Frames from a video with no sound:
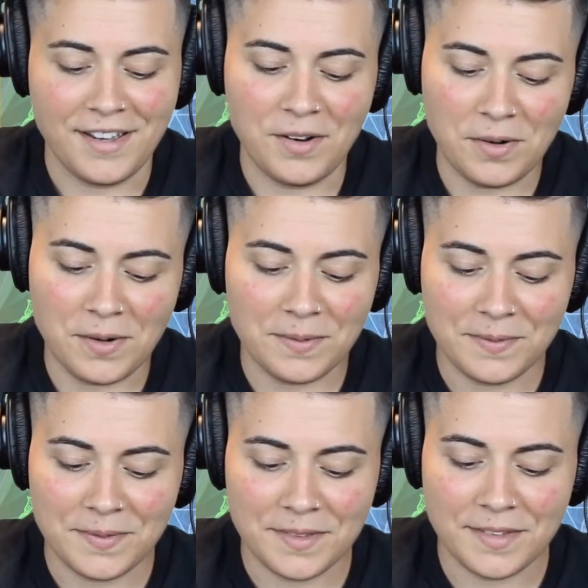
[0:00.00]
I don't know.
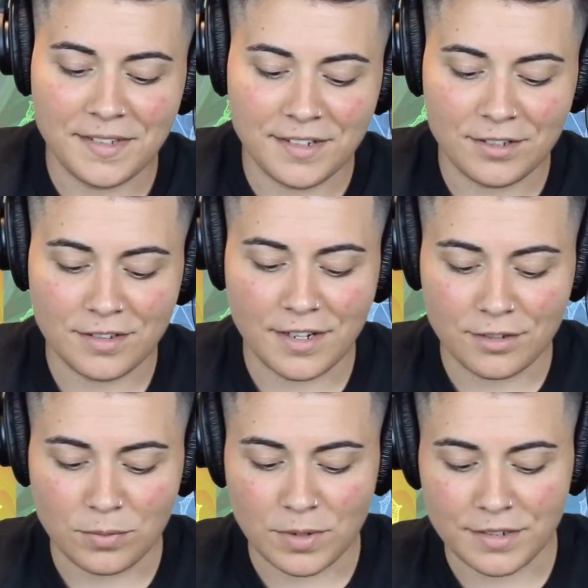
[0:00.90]
I
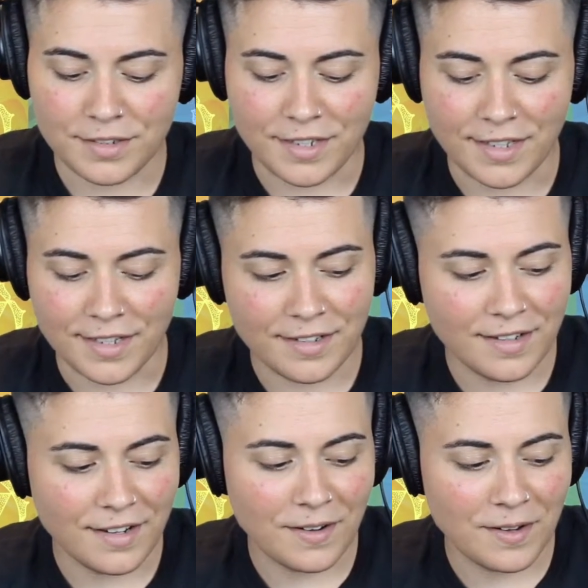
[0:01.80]
just wanted to say that.
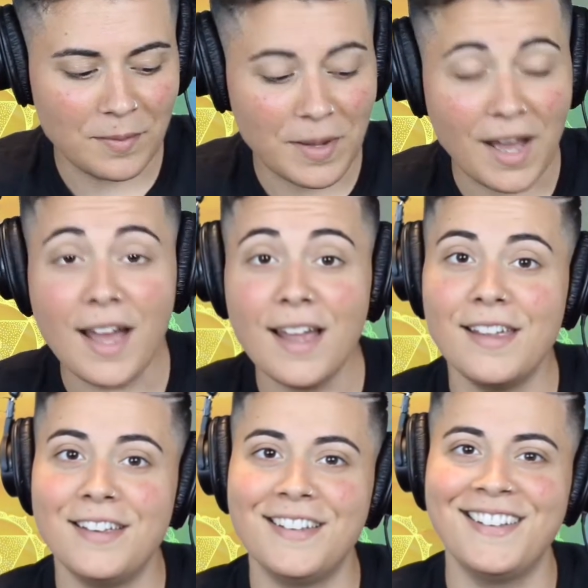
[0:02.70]

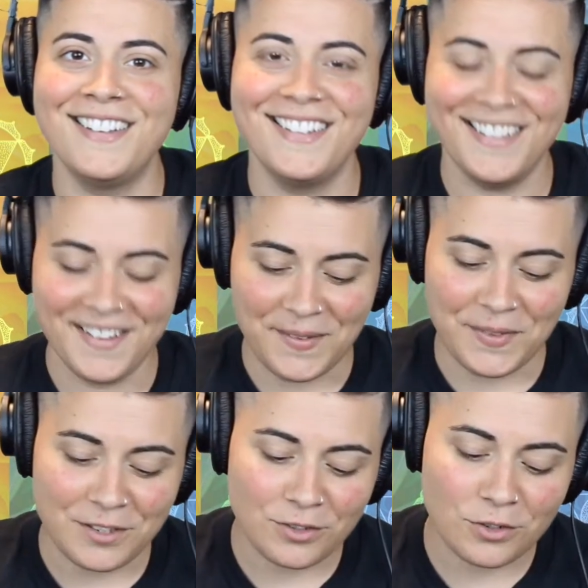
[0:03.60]
Hi.
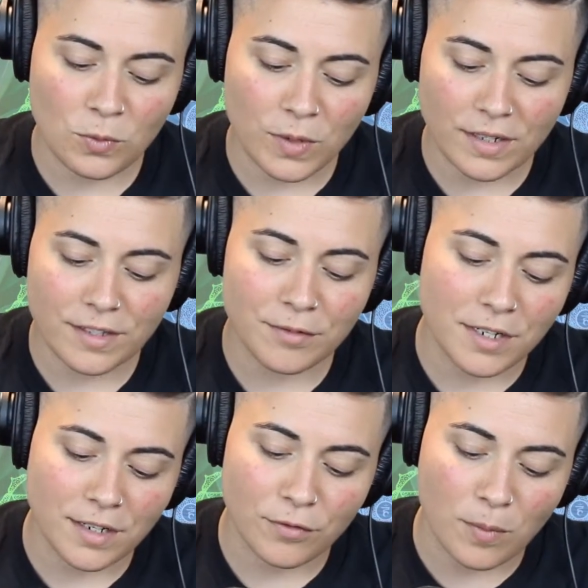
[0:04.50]
This is your weekly
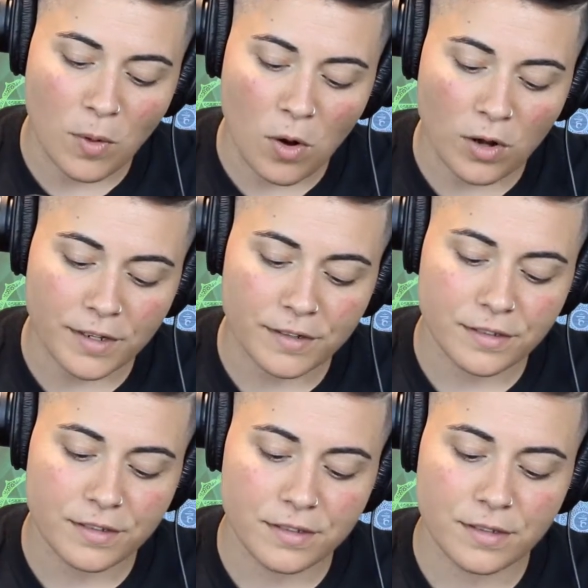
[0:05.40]
reading from
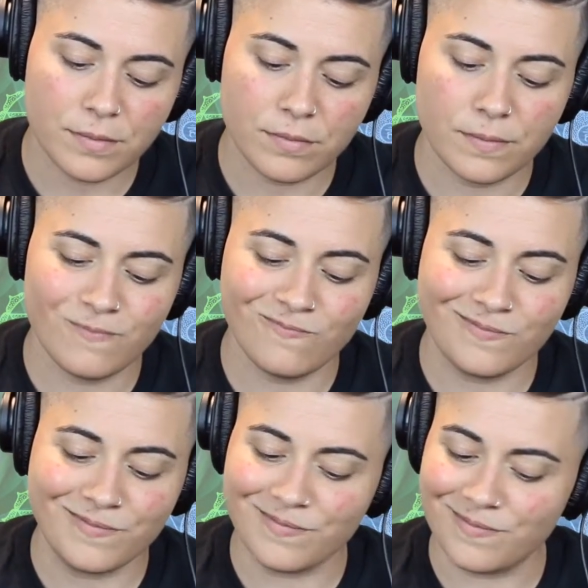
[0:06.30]
August
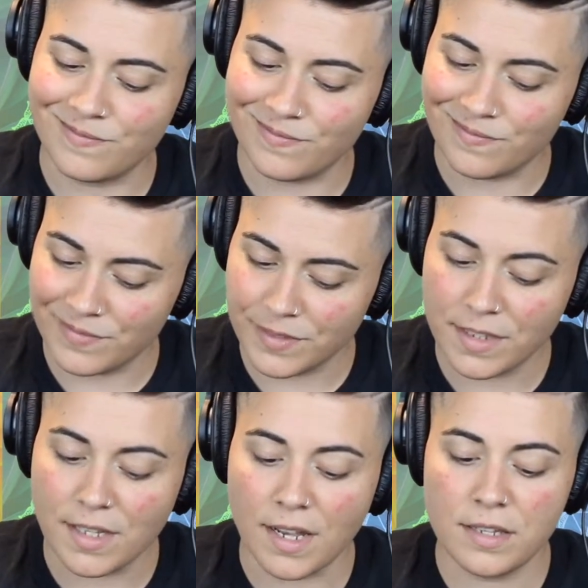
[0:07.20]

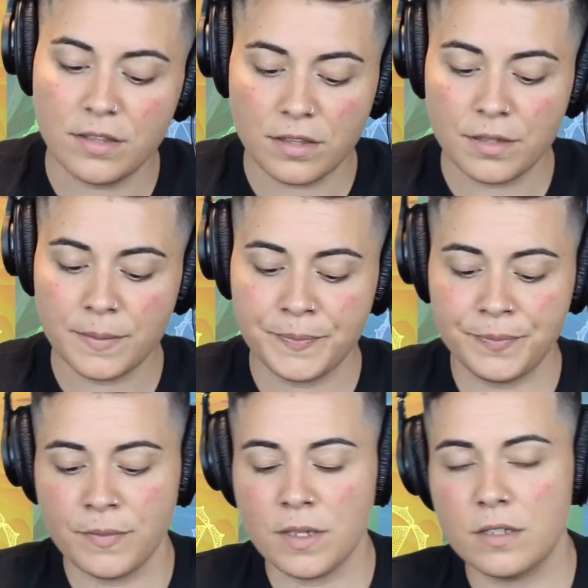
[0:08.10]
9th
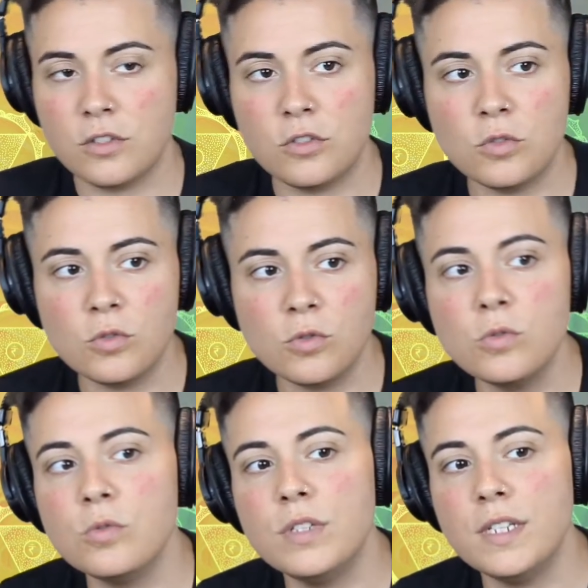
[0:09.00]

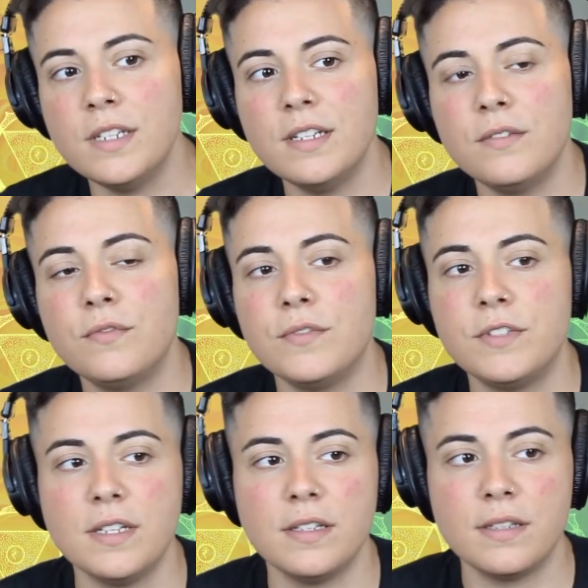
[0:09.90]
to the
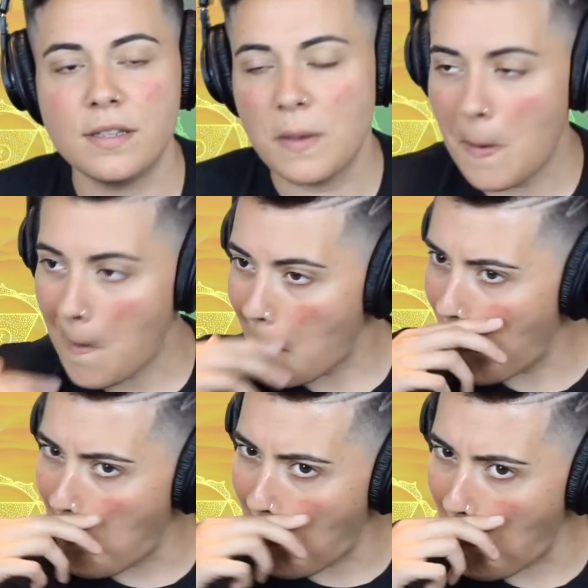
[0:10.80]
15th.
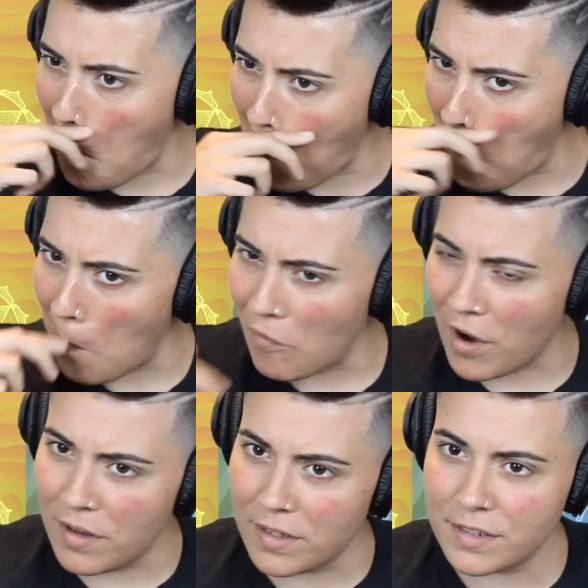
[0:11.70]

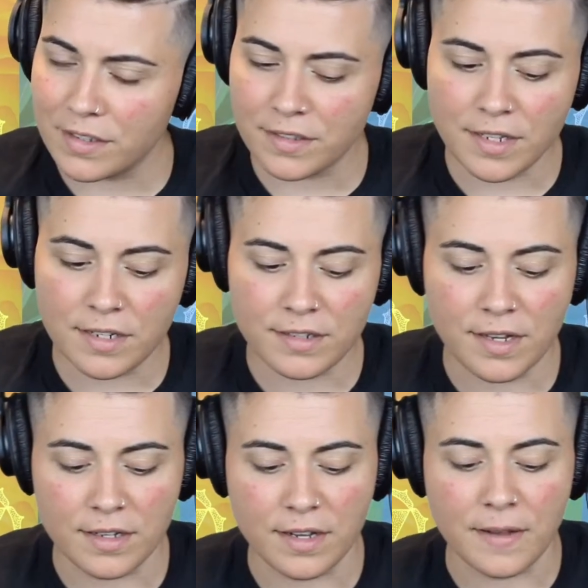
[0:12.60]
Right? That's 6 days?
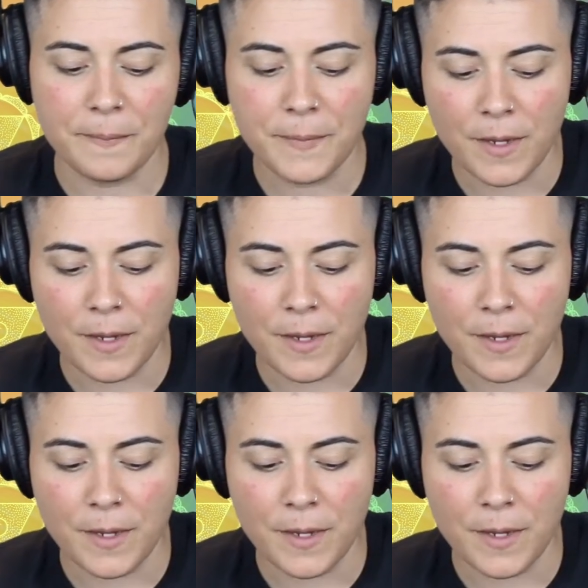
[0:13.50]
Yeah.